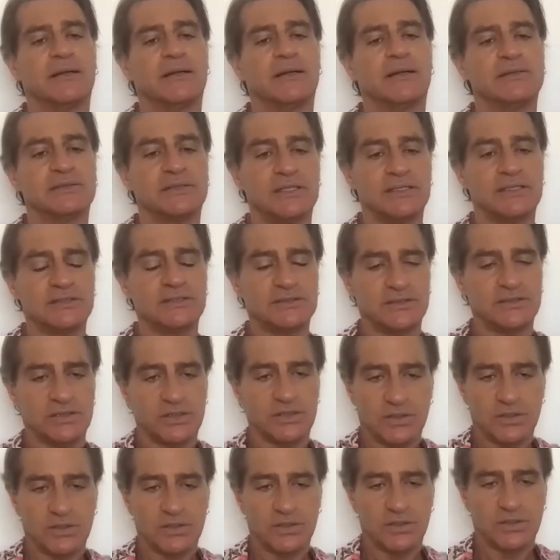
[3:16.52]
Since
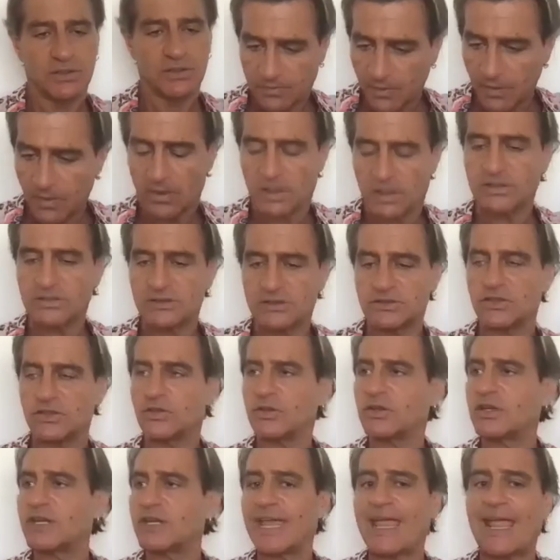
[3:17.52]
you're forced,
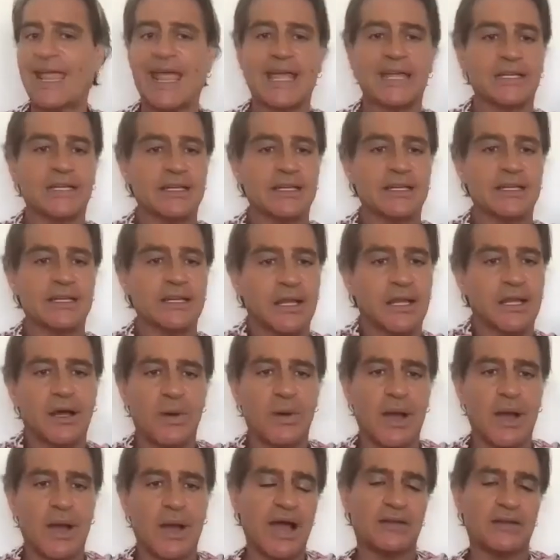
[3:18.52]
you can't
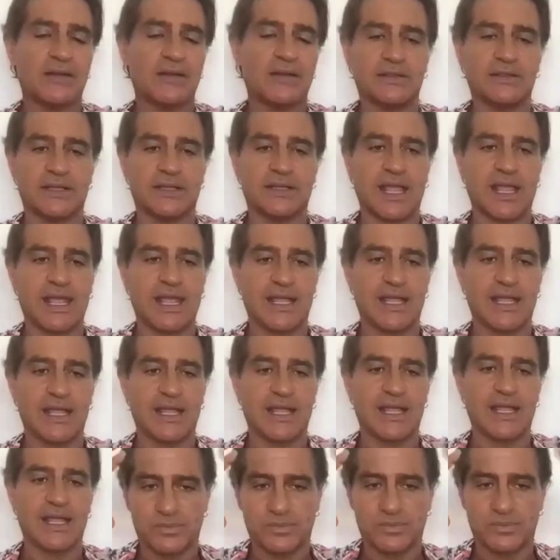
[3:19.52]
go out and
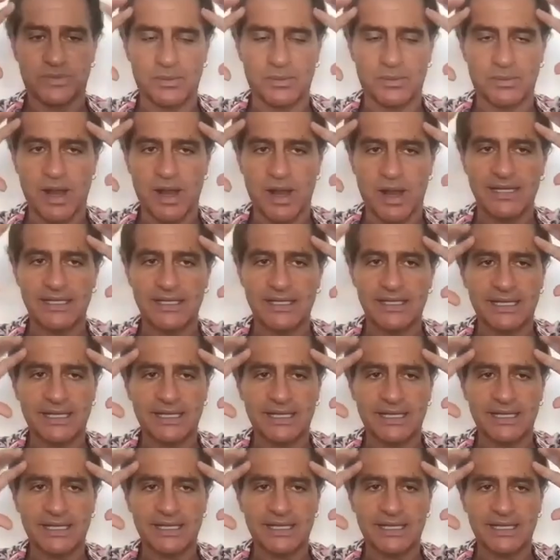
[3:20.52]
the mind
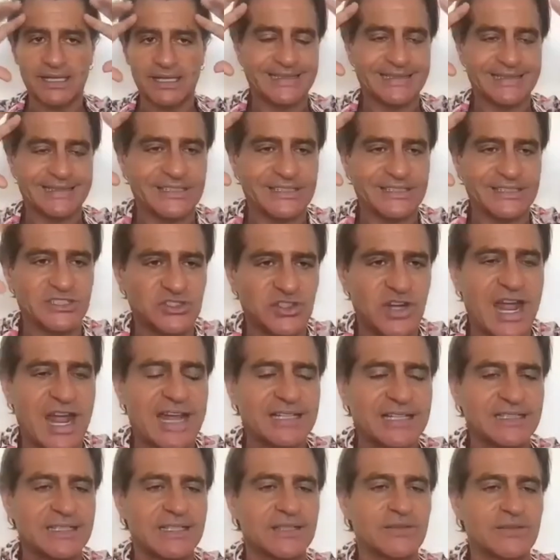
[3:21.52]
cannot get
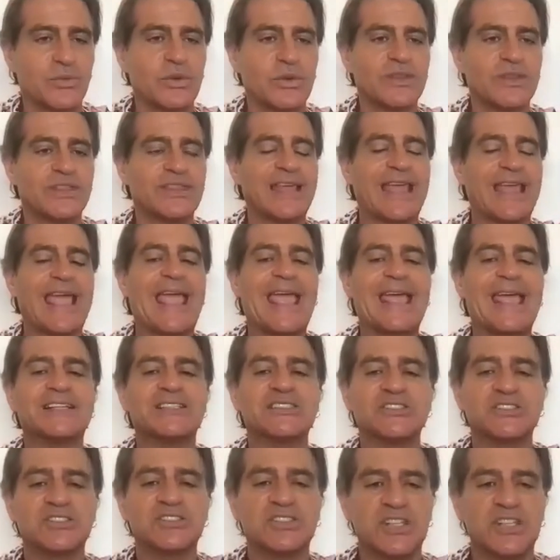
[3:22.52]
distracted with
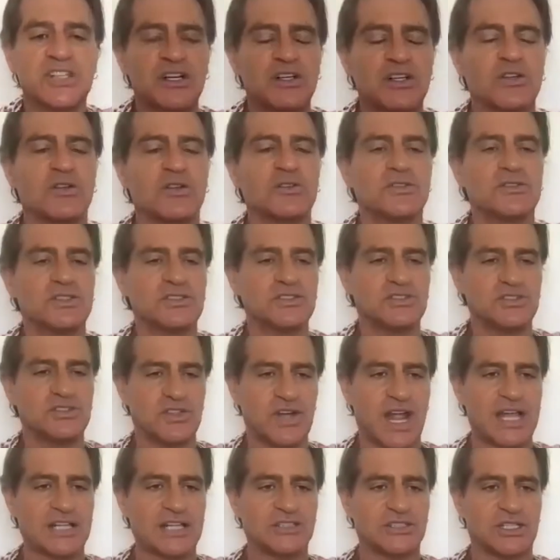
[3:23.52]
external
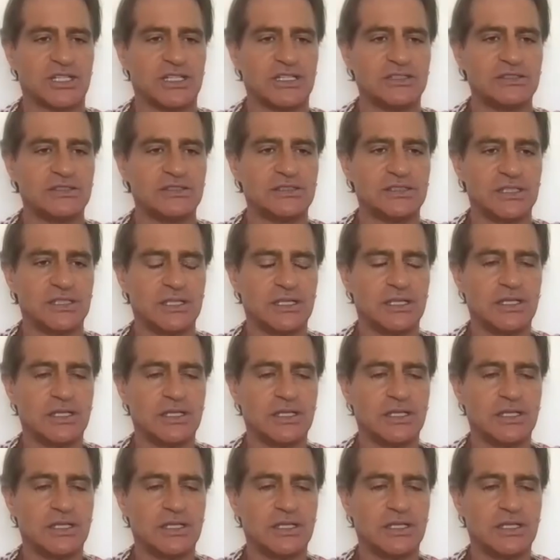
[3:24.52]
distractions.